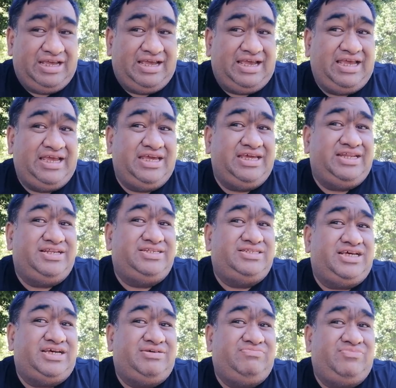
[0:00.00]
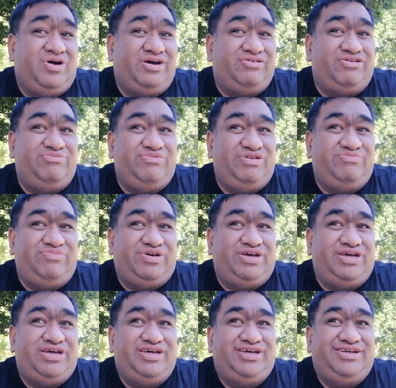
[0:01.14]
And I
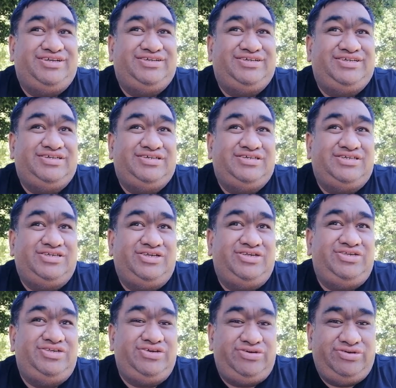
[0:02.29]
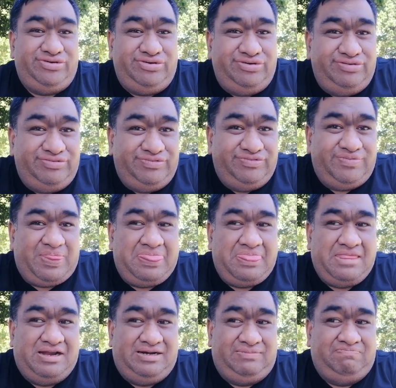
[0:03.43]
remember you
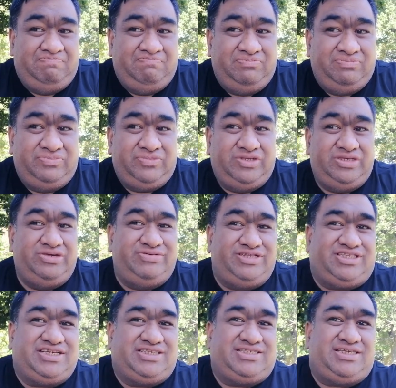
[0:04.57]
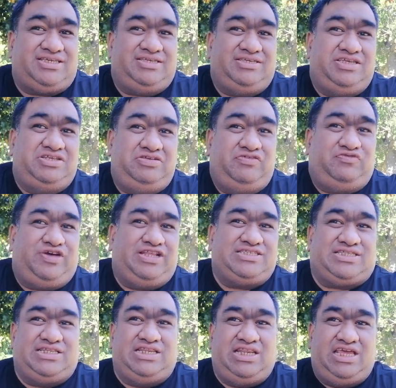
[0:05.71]
and Dixie, you fellas
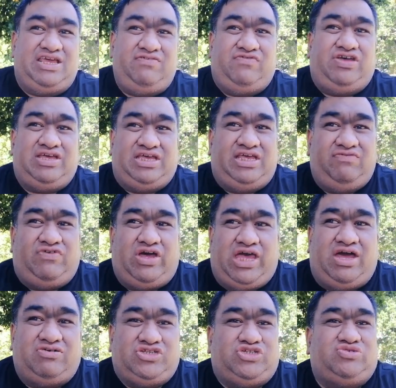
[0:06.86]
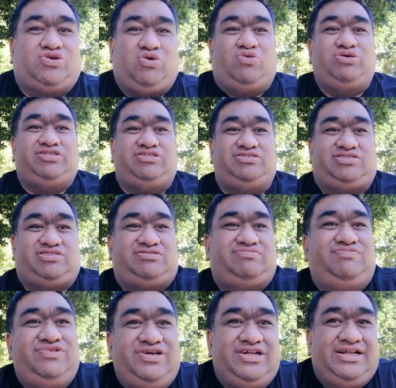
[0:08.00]
never ever held your coins.
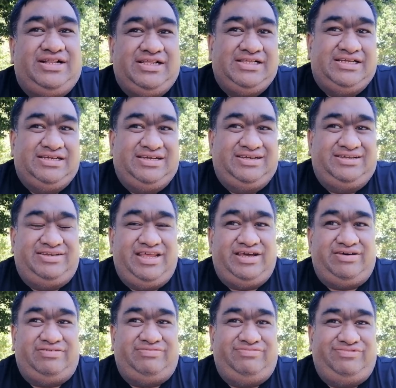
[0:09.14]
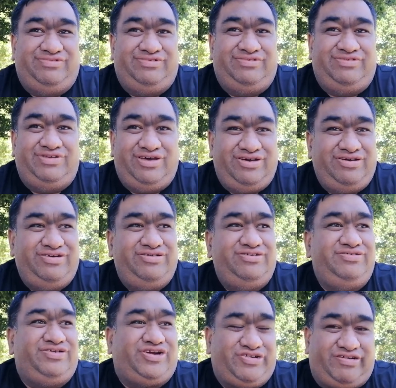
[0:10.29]
Now,
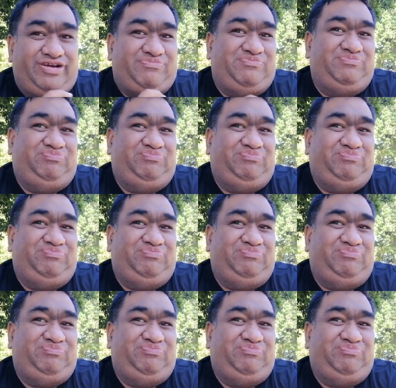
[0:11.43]
no crap.